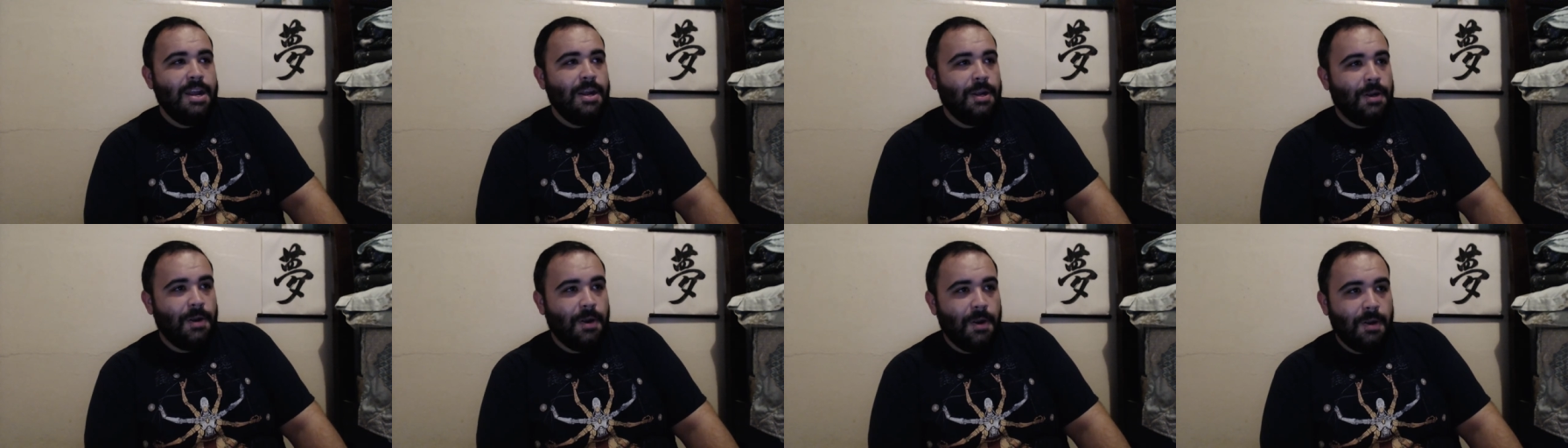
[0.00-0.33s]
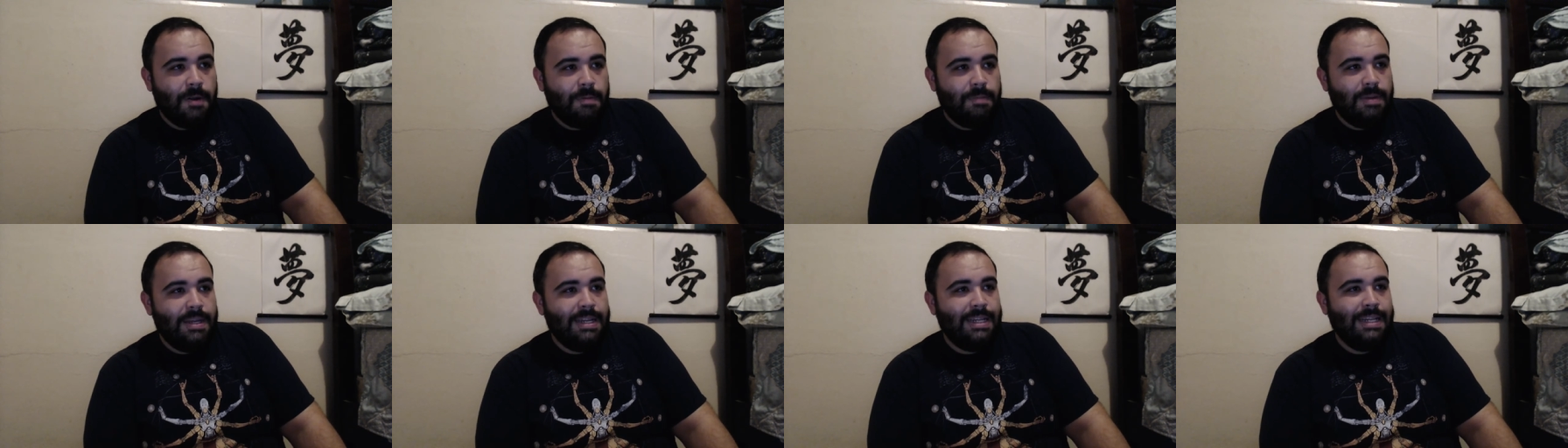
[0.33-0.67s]

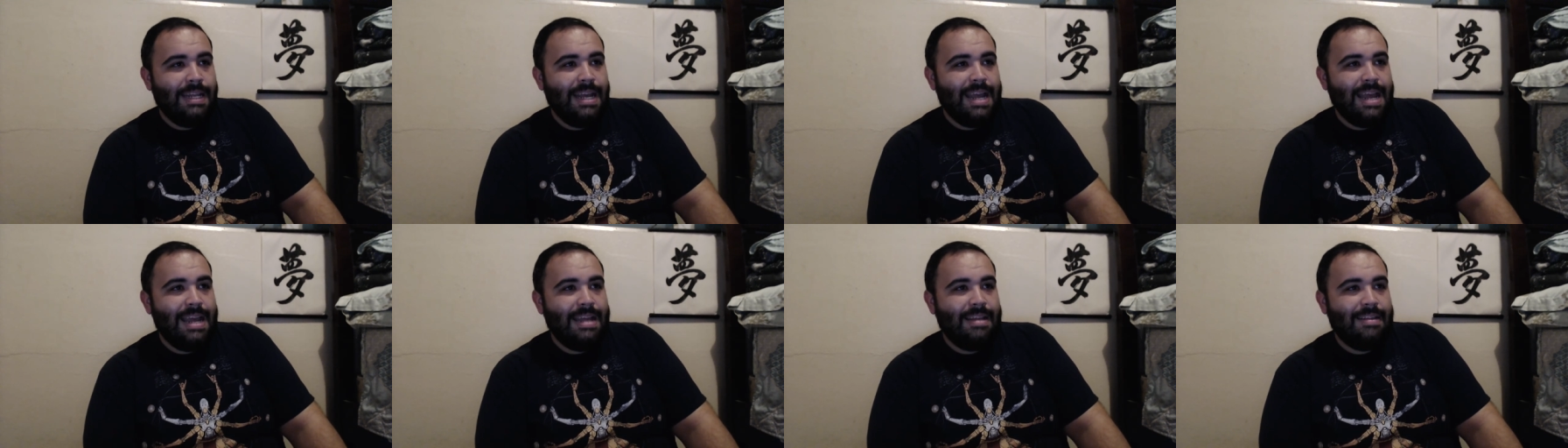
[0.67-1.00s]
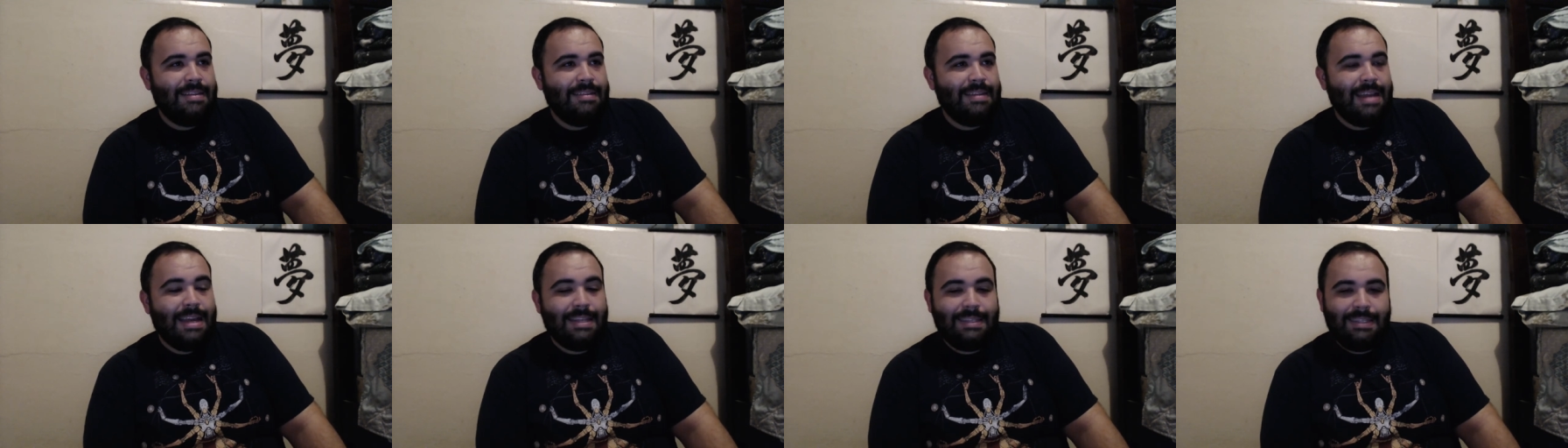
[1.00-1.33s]
Kirkman
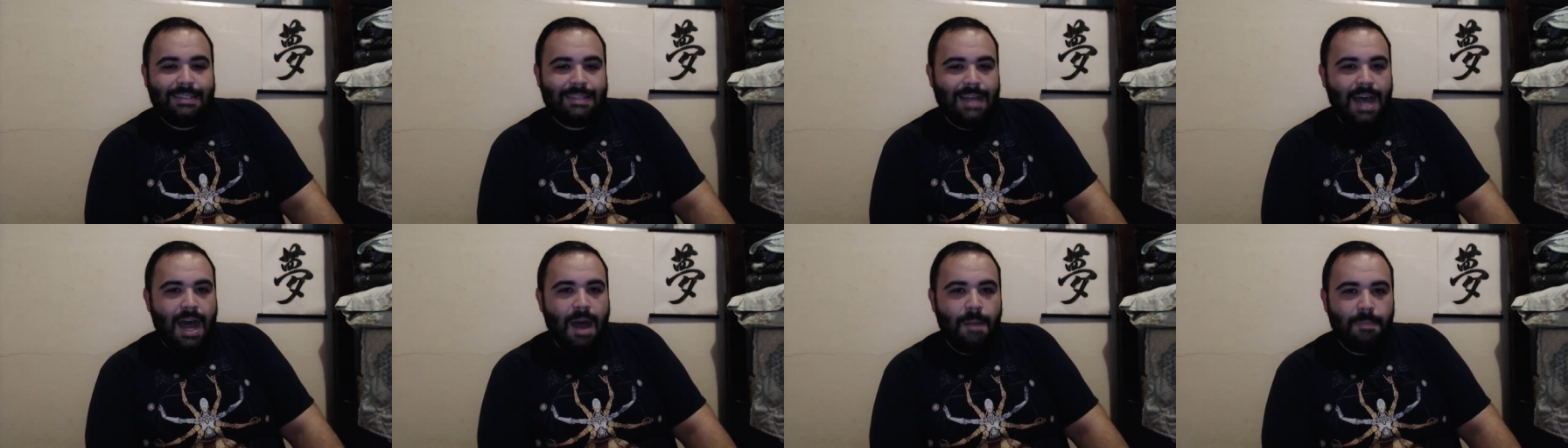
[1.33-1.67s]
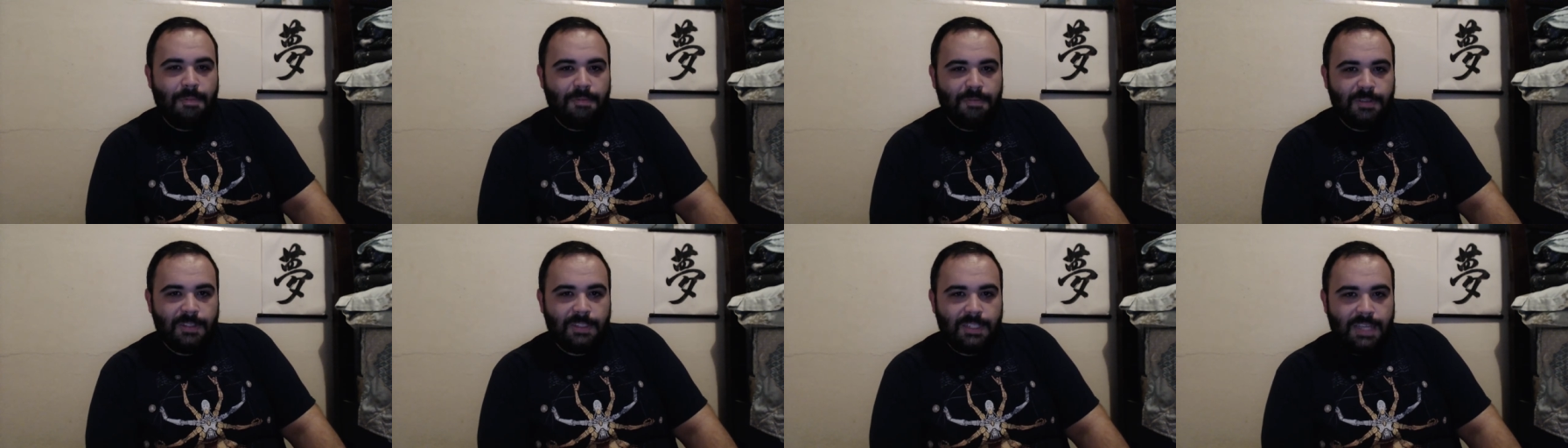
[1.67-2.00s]
is at the top
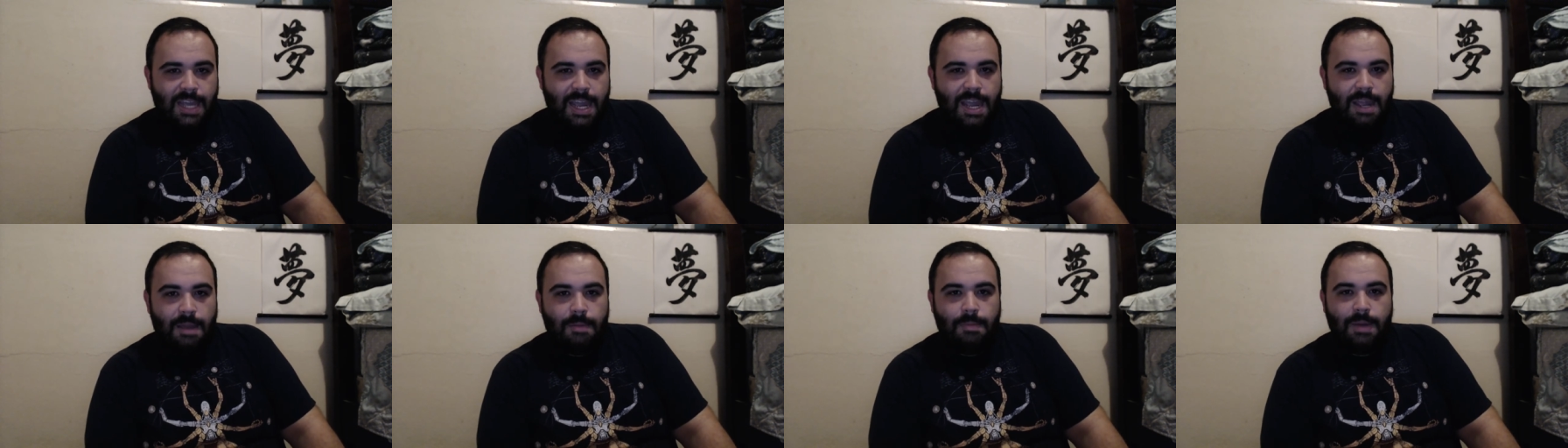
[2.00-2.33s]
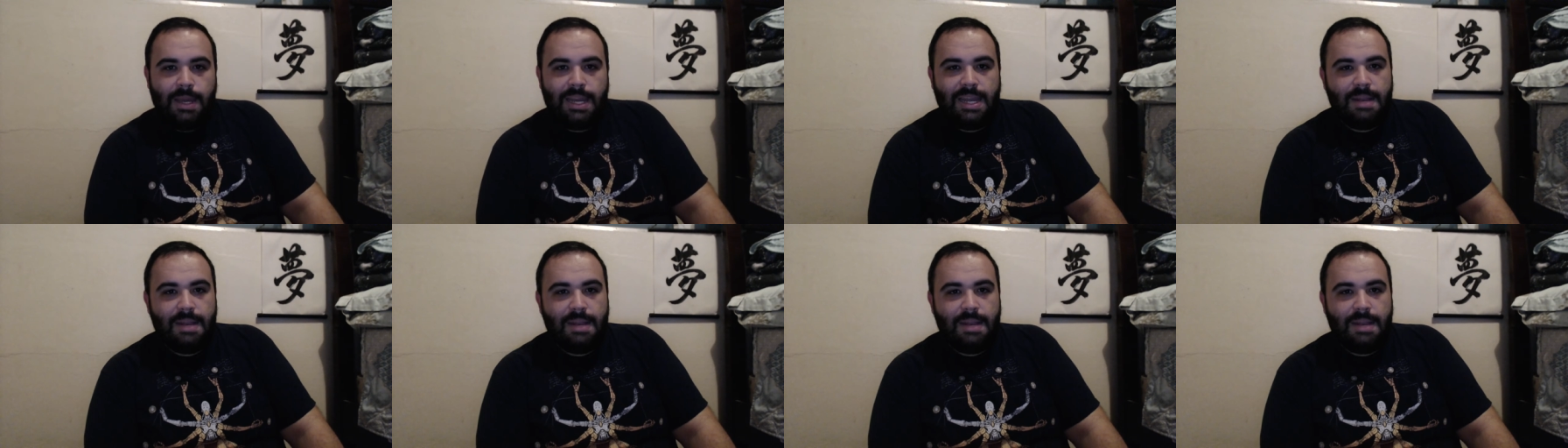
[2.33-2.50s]
of his game.